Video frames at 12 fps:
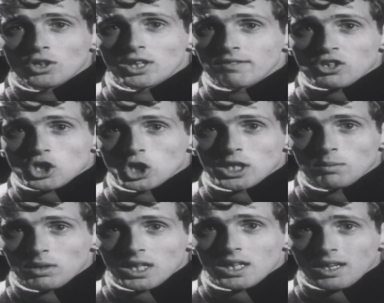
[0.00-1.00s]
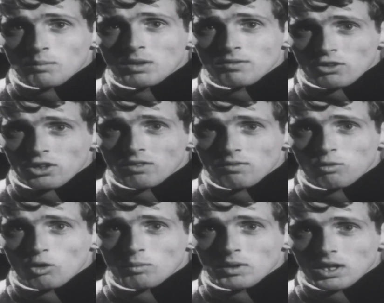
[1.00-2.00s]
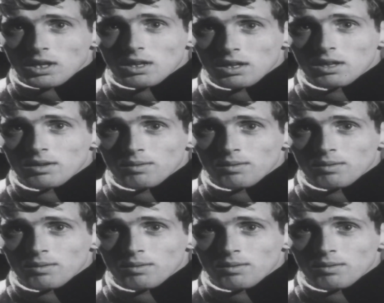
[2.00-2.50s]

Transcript: You never saw anybody like me for conformity.